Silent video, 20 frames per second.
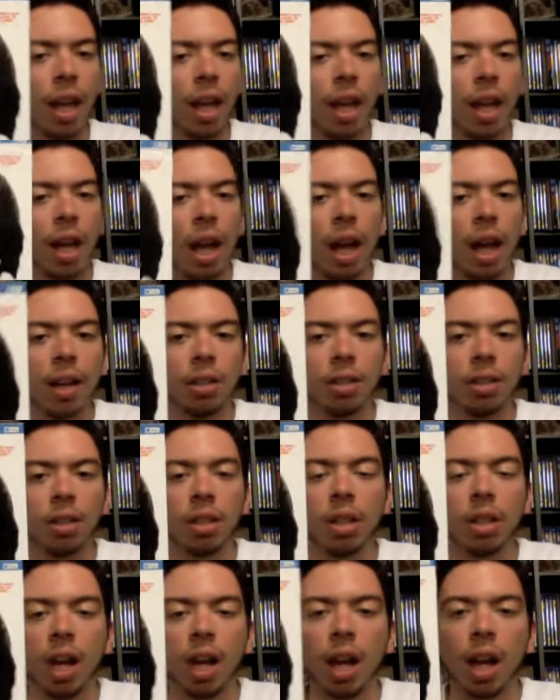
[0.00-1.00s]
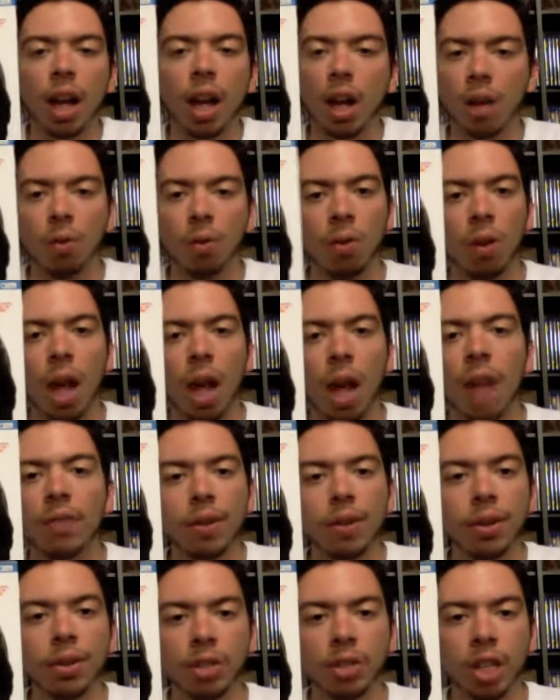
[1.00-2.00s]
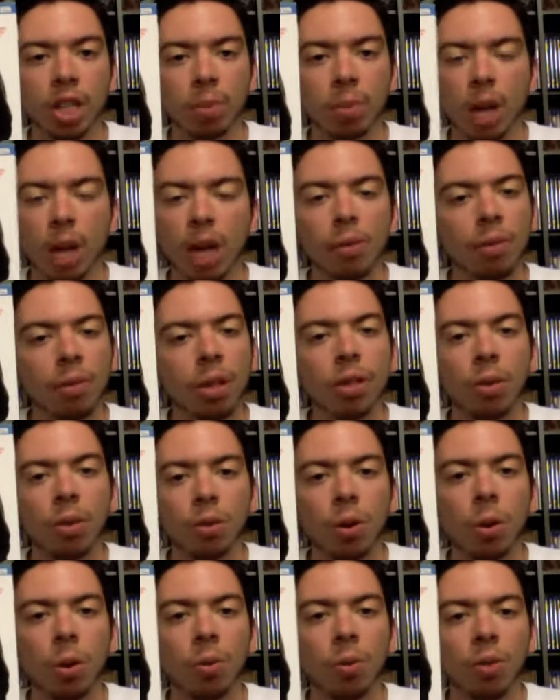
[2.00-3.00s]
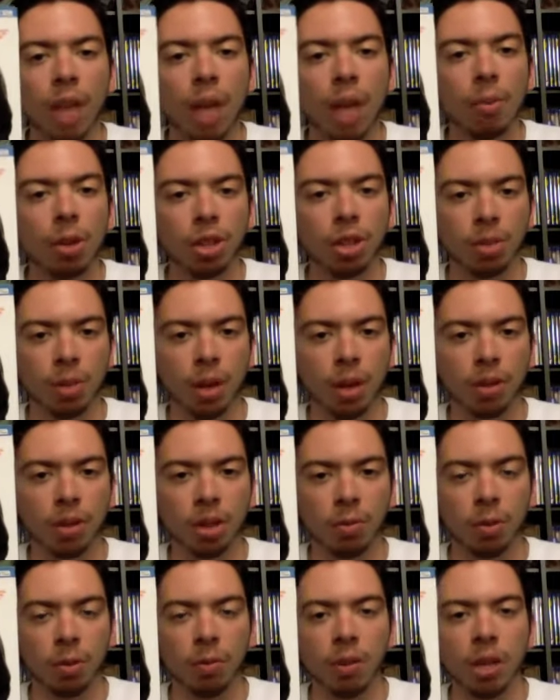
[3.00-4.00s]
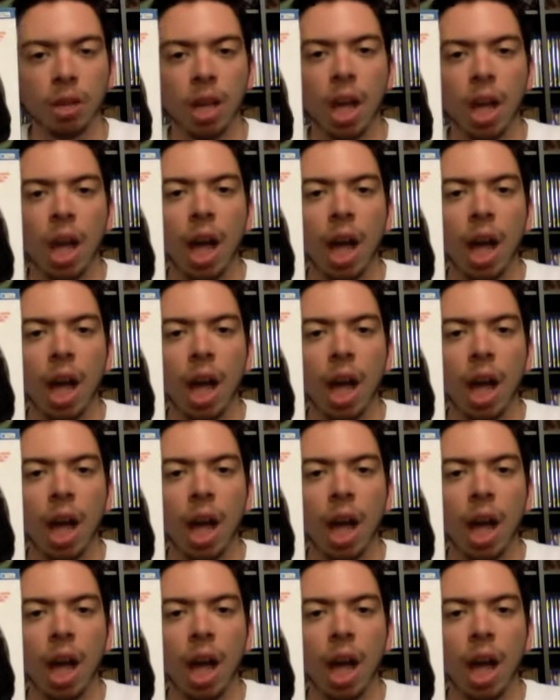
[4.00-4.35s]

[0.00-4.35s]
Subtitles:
Honestly, I've never seen this, but I really don't know that much about this movie.